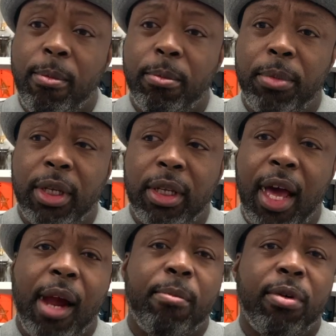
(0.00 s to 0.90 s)
but
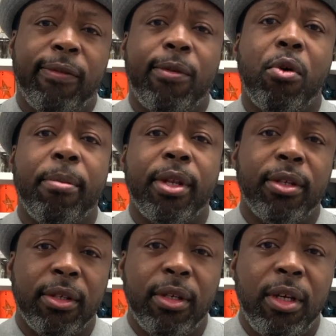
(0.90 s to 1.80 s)
lack
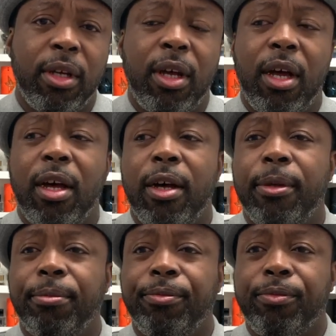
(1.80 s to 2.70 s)
performance.
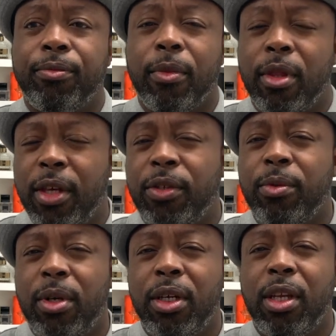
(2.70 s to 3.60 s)
This
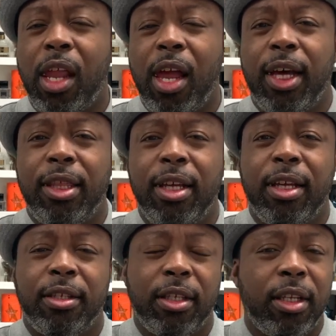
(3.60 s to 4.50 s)
one, I
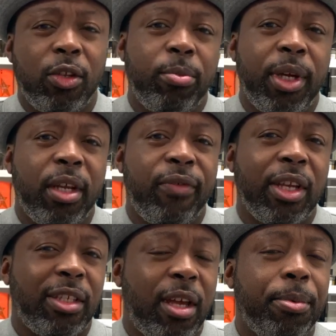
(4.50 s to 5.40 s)
think, is a little bit of an
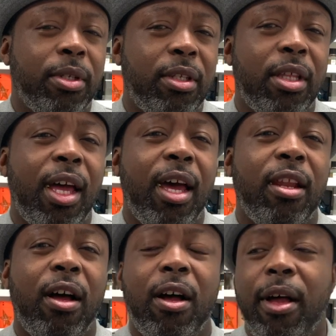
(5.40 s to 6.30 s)
exception to that,
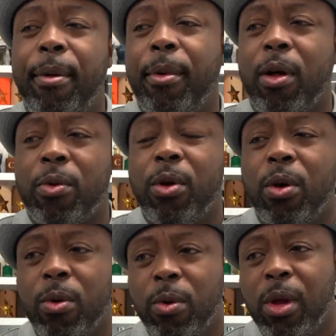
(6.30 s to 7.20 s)

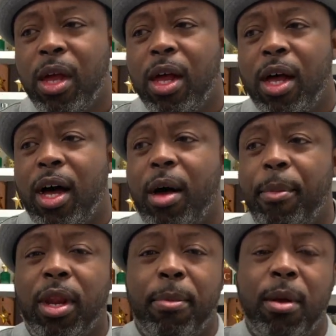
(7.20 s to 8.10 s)
although
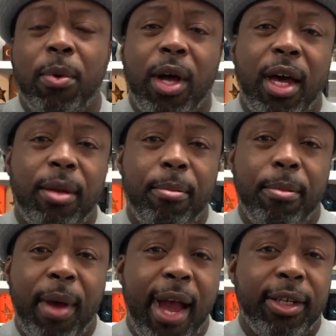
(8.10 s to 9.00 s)
many people kind
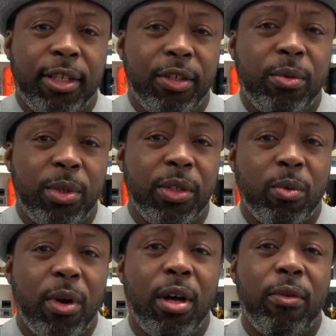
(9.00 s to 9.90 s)
of bash this one as
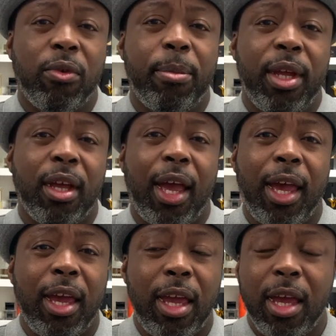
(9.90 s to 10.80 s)
well for being
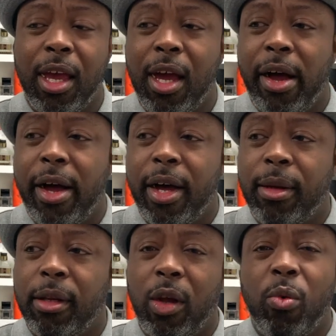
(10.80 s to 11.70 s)
a
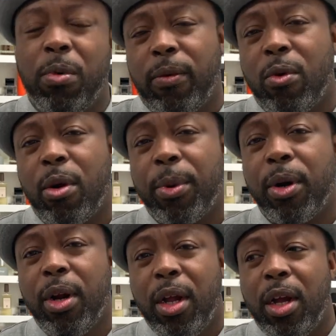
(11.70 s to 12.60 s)
low
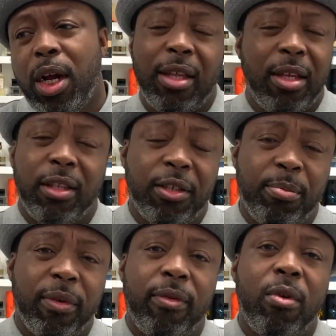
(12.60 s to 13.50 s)
performer. I think this
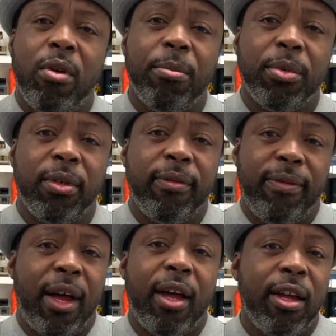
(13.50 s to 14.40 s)
performs
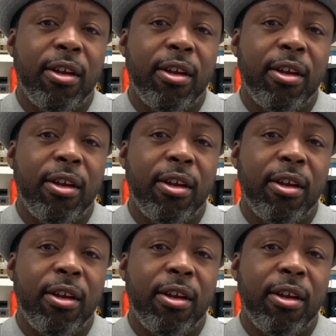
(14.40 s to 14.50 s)
fine.